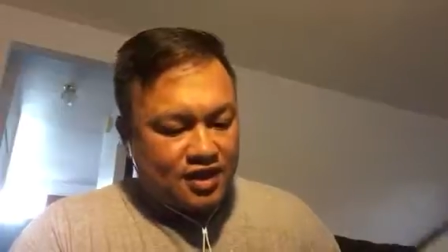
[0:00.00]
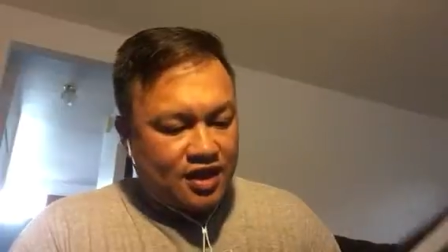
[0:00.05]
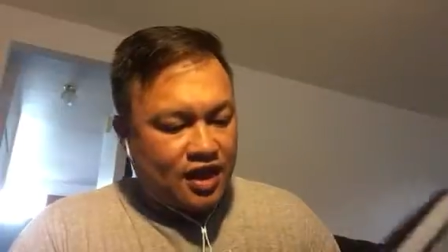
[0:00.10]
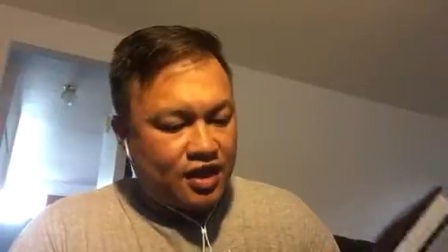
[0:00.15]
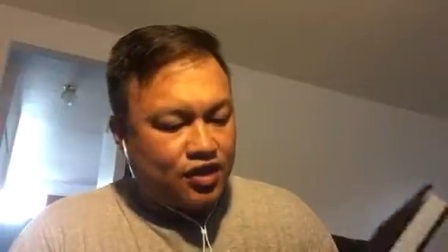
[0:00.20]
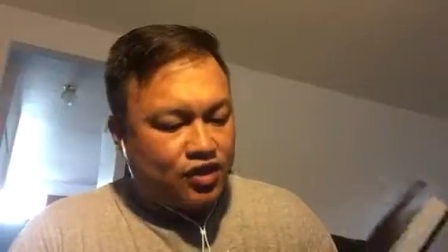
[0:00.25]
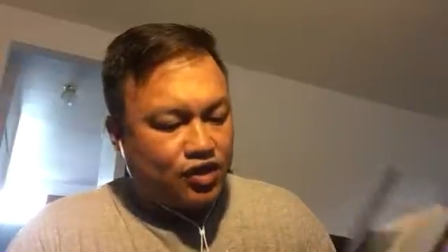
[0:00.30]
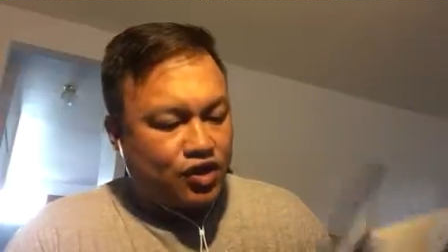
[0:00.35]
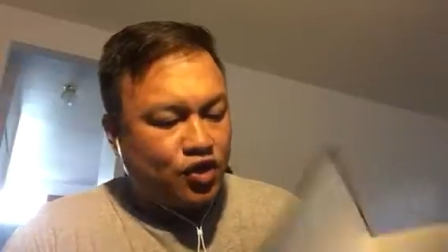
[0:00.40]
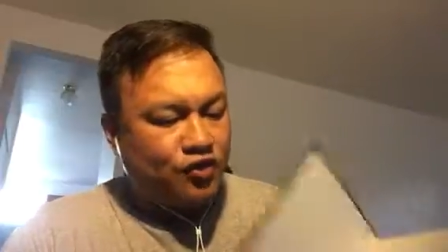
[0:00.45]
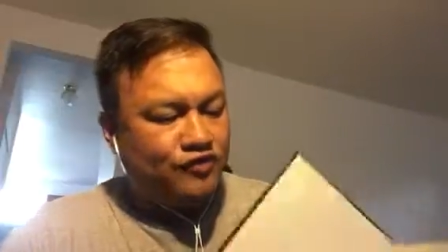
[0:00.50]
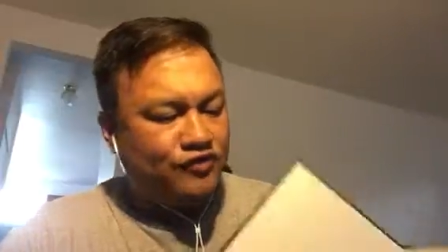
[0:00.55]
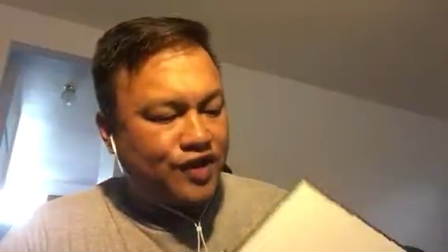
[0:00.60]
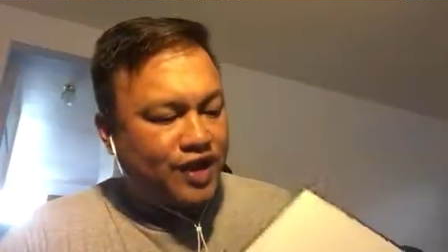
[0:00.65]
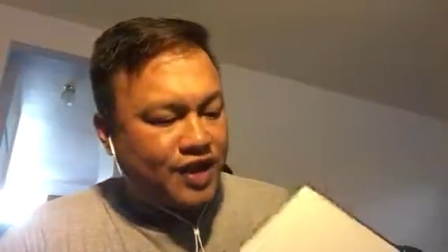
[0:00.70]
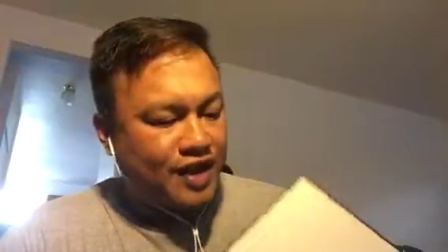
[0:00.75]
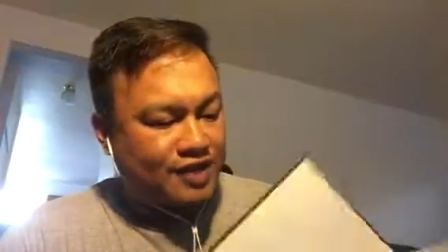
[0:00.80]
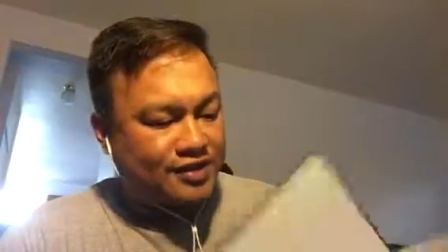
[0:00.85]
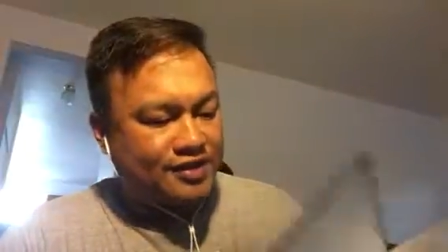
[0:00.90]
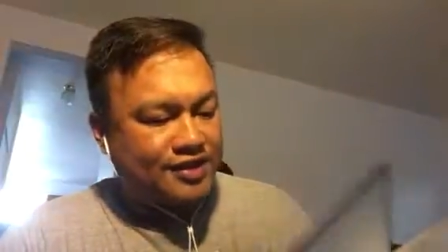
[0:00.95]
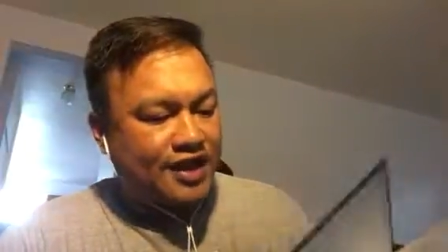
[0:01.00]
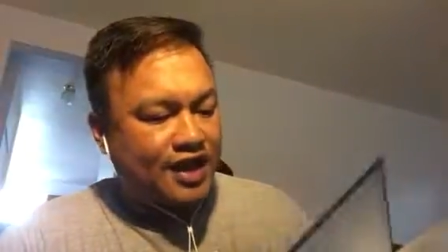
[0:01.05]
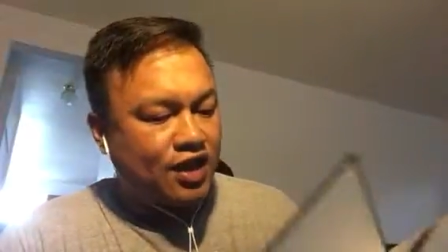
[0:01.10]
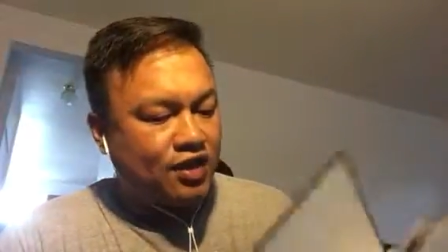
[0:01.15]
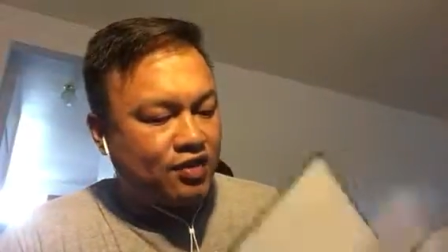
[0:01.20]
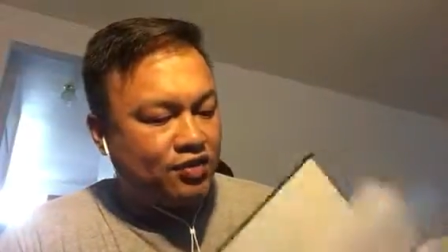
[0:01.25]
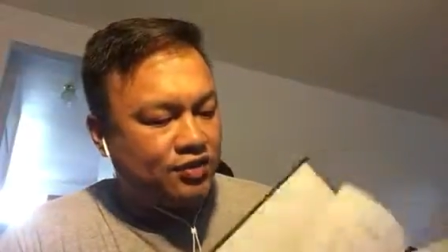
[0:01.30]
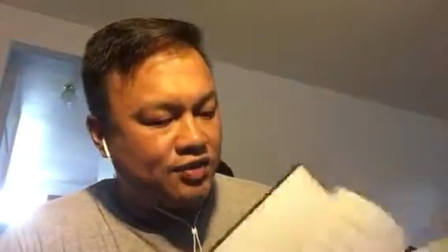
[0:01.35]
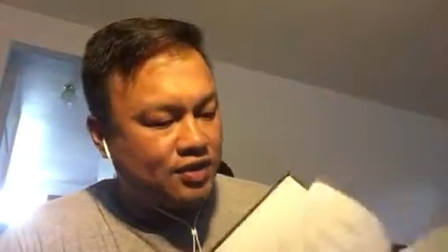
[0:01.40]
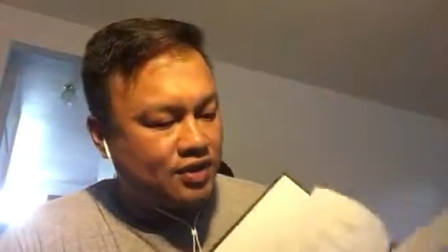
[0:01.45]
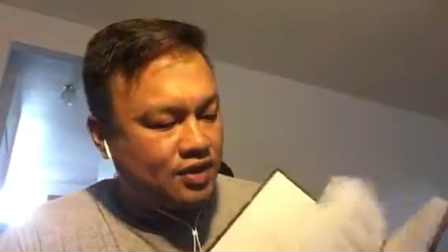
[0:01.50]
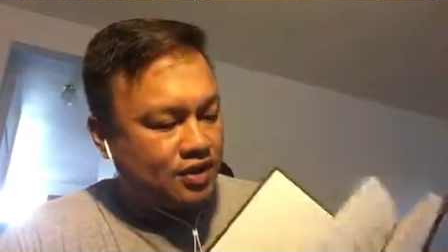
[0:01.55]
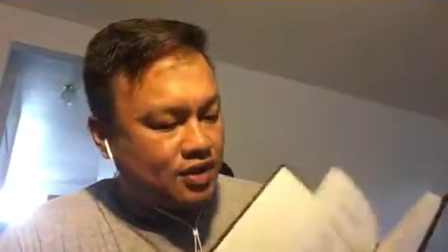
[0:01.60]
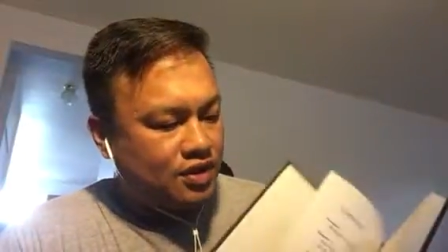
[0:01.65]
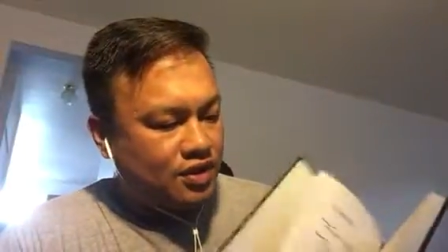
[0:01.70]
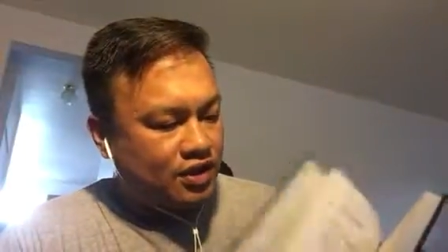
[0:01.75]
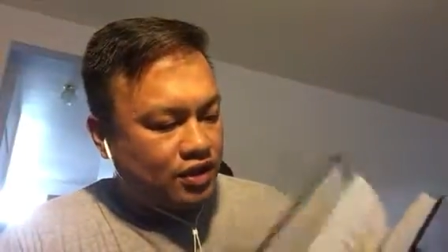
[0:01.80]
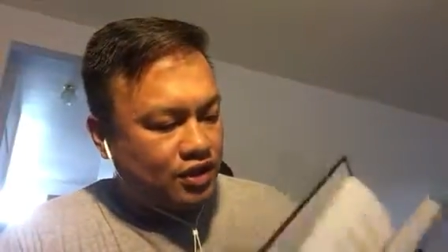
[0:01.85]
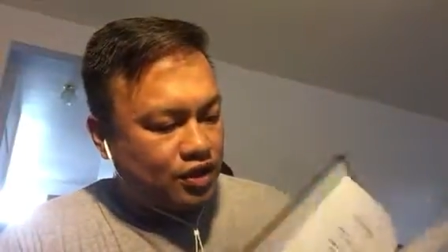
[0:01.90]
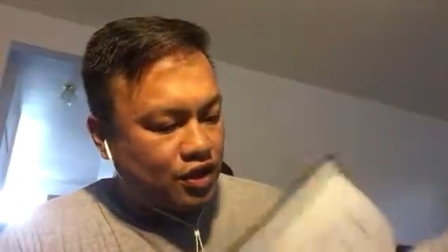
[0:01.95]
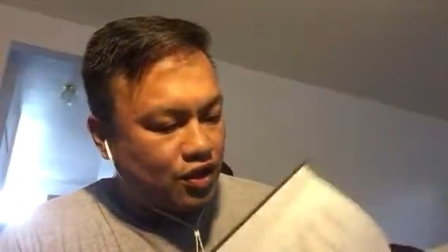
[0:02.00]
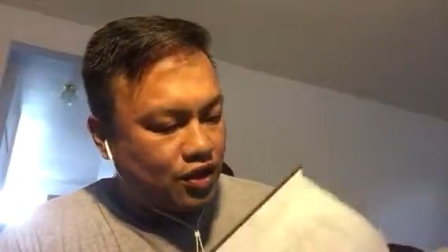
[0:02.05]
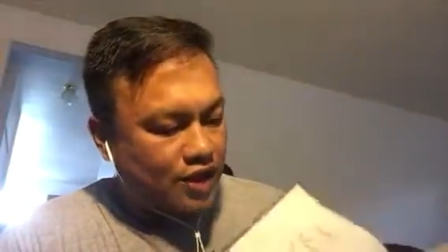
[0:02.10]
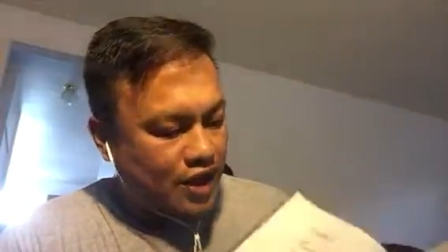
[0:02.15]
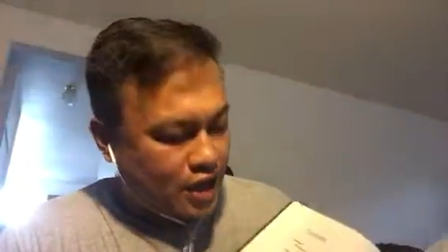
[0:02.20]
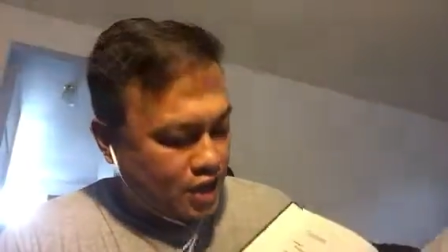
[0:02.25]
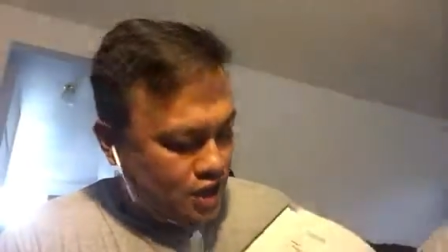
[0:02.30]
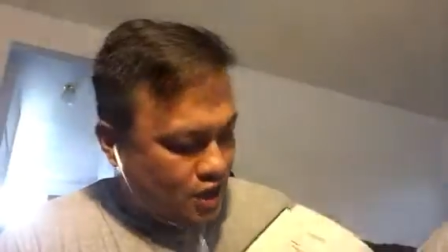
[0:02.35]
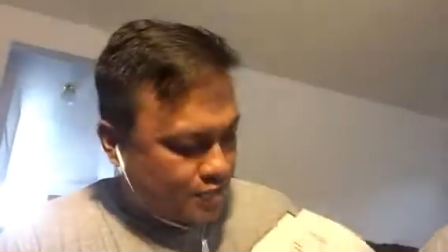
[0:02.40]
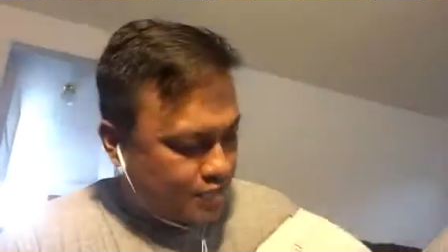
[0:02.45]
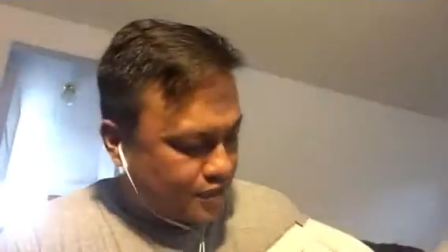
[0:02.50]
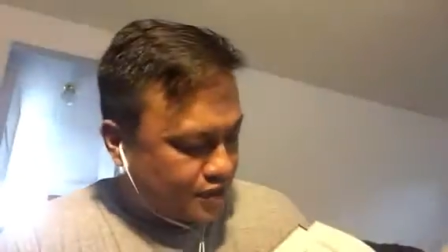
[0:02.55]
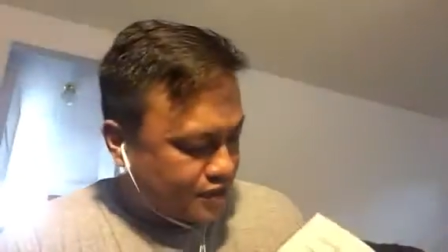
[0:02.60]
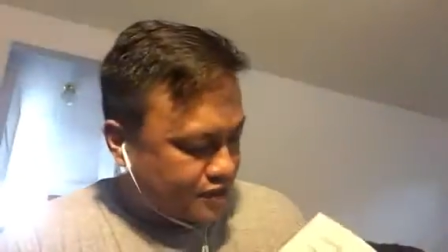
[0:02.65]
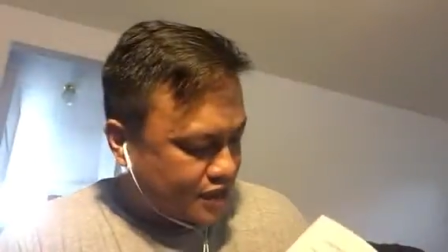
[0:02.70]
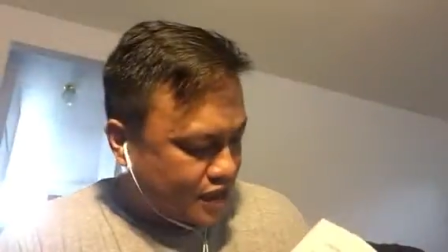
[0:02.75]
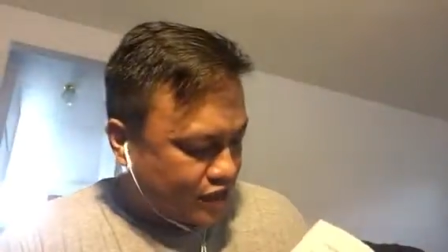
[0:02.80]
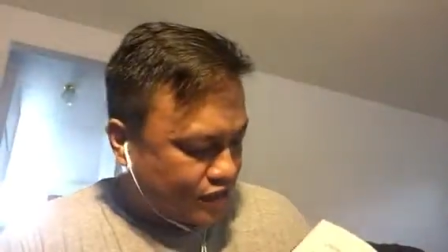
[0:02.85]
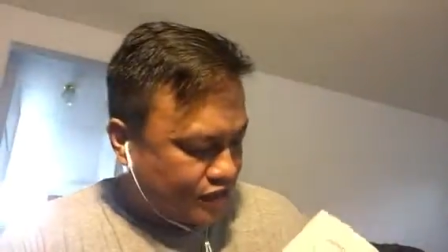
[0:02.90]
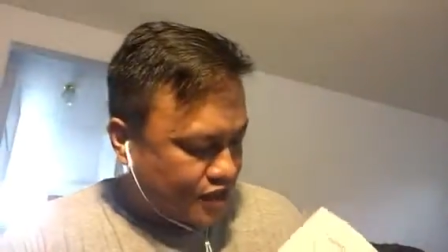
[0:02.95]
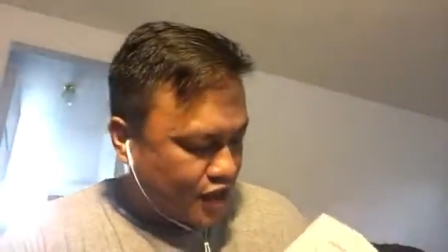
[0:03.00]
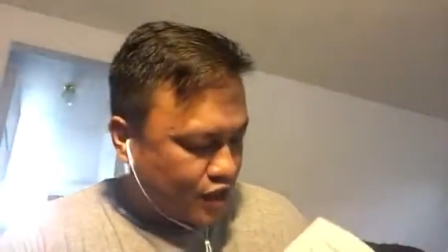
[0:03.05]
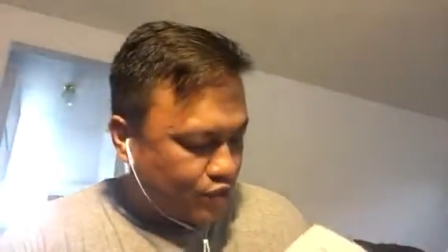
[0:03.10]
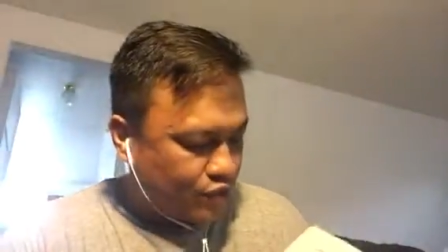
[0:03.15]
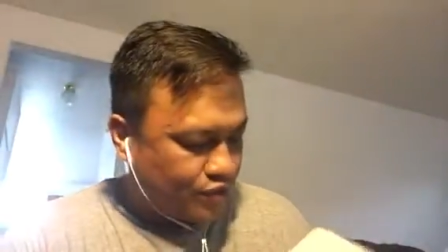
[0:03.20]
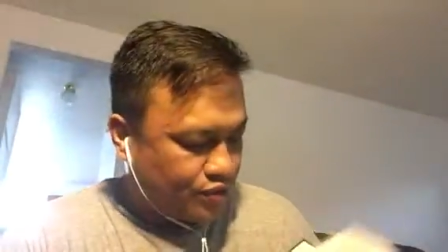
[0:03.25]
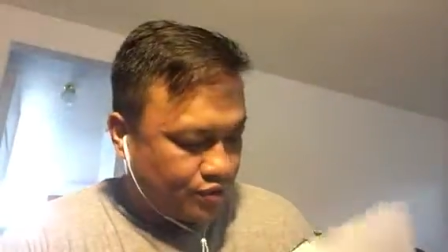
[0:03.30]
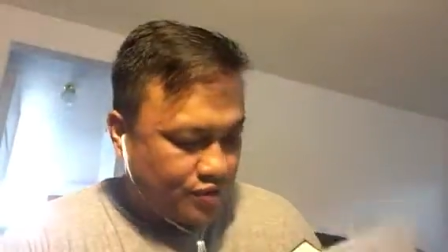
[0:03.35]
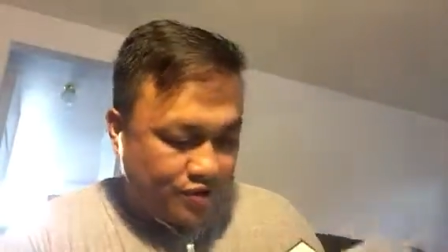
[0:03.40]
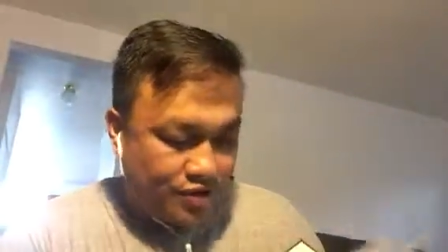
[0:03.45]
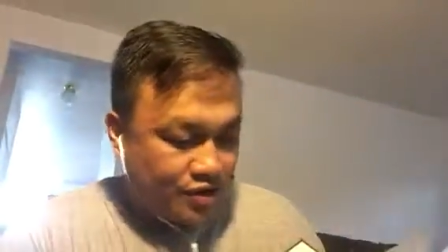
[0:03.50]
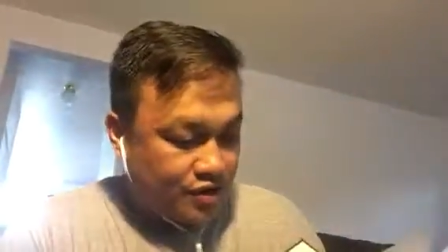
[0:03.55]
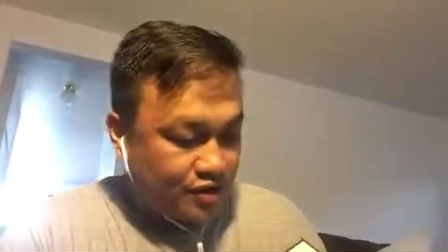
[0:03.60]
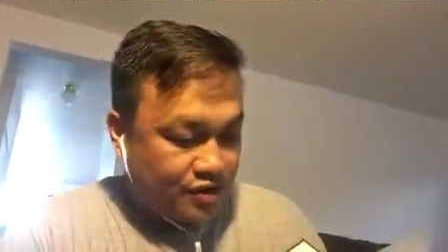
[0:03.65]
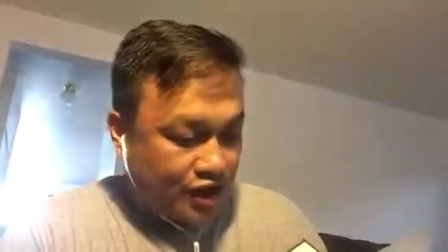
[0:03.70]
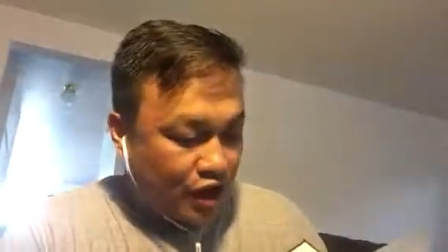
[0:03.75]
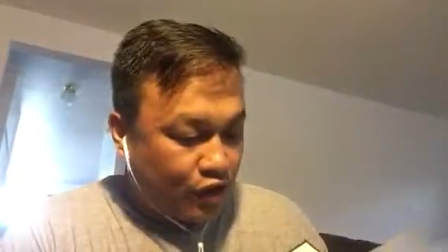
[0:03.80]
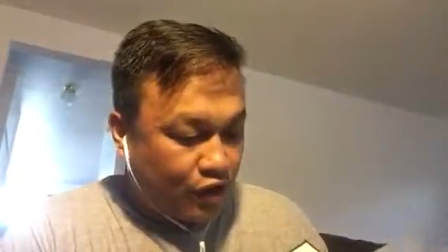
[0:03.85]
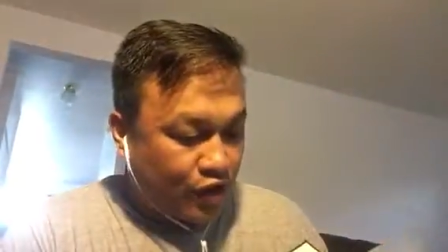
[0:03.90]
And you know, FedEx now, you know, a lot of companies out there, they